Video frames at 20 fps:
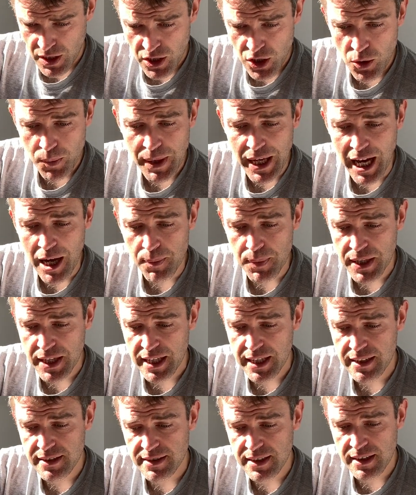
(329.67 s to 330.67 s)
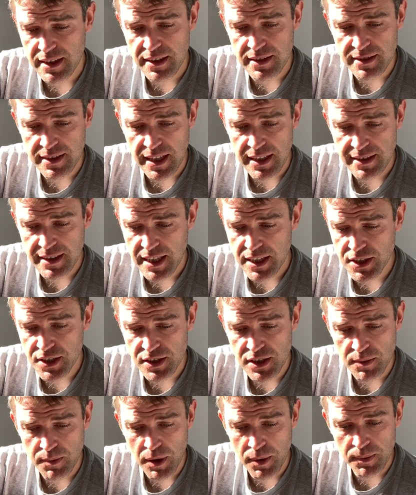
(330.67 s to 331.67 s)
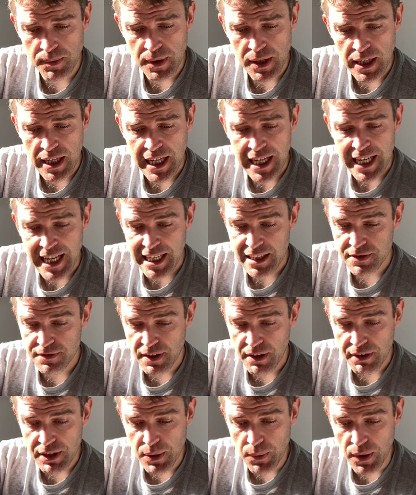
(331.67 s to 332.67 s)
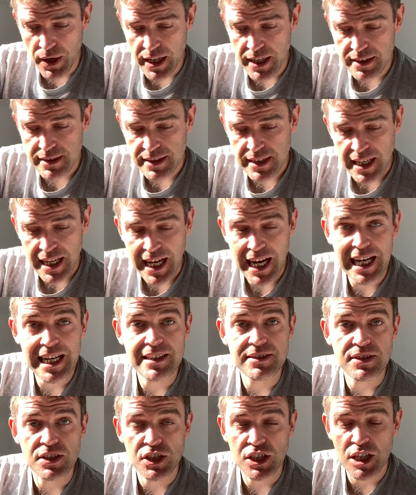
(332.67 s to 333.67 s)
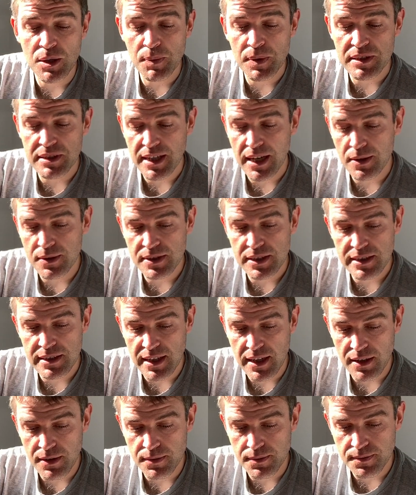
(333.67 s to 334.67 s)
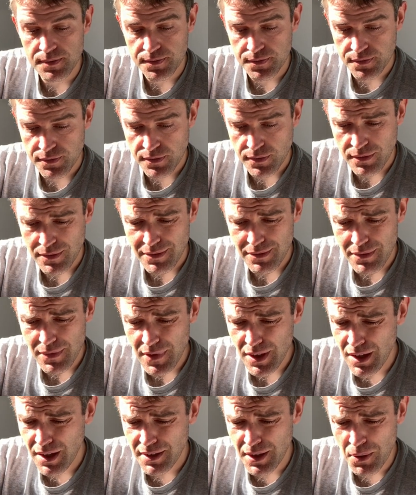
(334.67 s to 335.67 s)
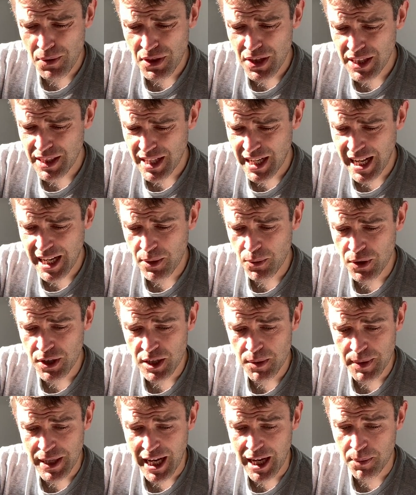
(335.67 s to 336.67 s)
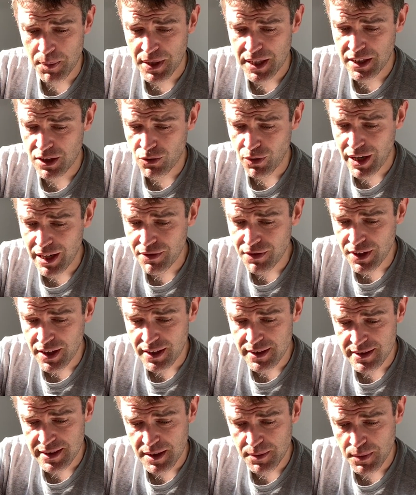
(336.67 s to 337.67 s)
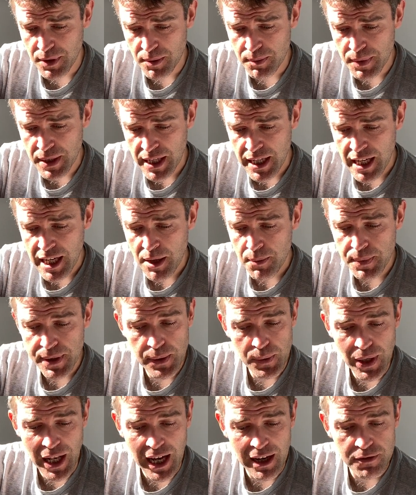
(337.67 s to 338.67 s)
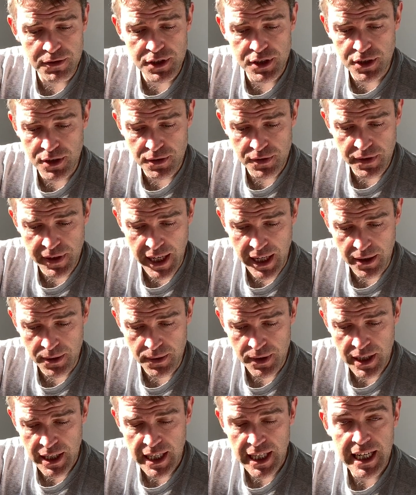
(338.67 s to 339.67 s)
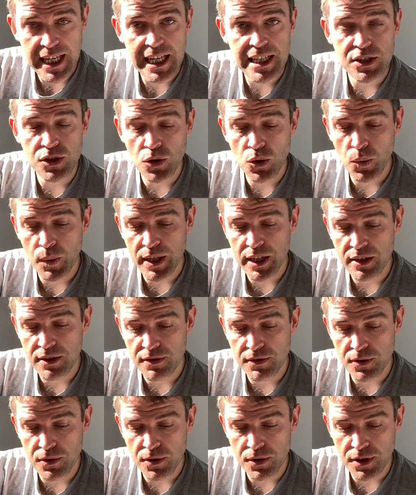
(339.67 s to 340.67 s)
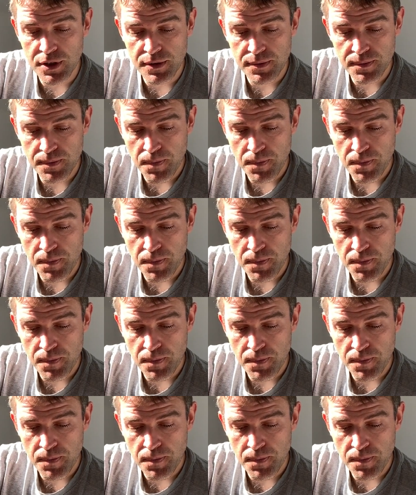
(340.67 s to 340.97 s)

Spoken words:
"You'll be happy here," said the estate agent to Mum. "It's very quiet, and it's the cheapest house in town." "I don't think that anyone can be happy in a graveyard," said Mum, "but it will have to do for now. It's all we can afford."